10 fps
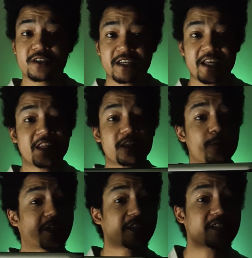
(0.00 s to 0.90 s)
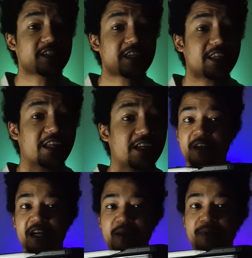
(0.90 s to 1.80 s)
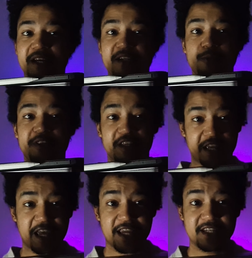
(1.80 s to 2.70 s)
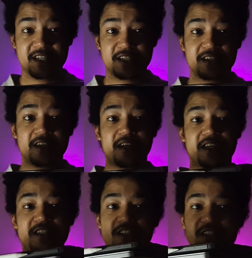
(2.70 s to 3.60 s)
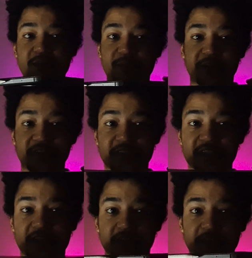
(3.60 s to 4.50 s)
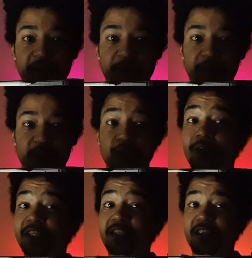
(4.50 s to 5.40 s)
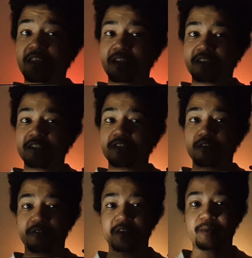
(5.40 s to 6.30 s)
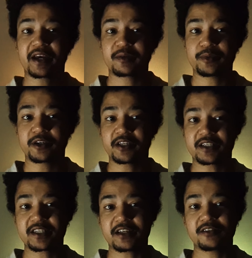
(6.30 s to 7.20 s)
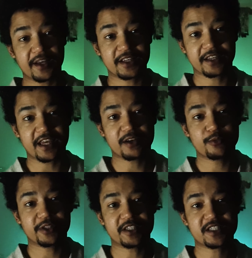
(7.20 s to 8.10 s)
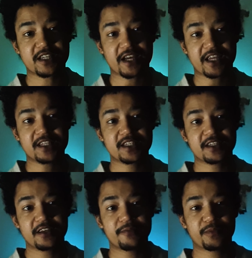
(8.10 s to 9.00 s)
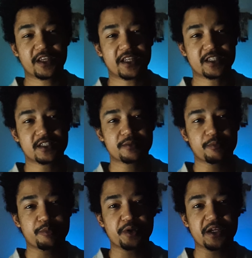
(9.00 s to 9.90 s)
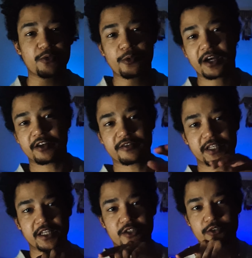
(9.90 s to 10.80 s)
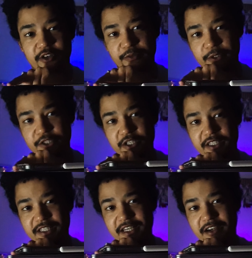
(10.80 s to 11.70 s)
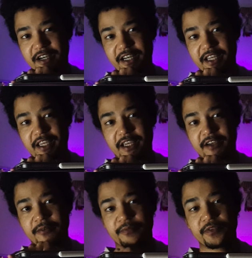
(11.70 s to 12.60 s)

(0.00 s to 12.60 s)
together, we can see that the iPad with the case is just about twice the thickness of the MacBook itself. Again, with the size, it's 0.1 of an inch off, which you can see right here.